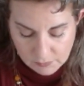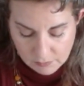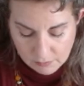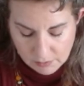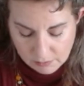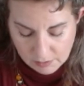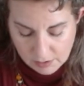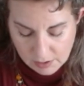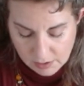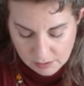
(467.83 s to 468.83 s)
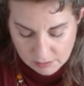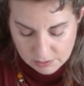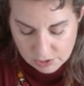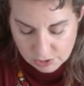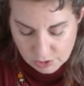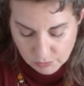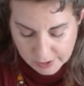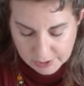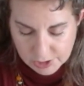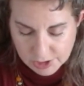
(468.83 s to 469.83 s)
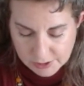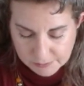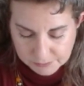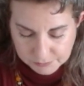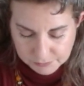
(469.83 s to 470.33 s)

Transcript: the key to this situation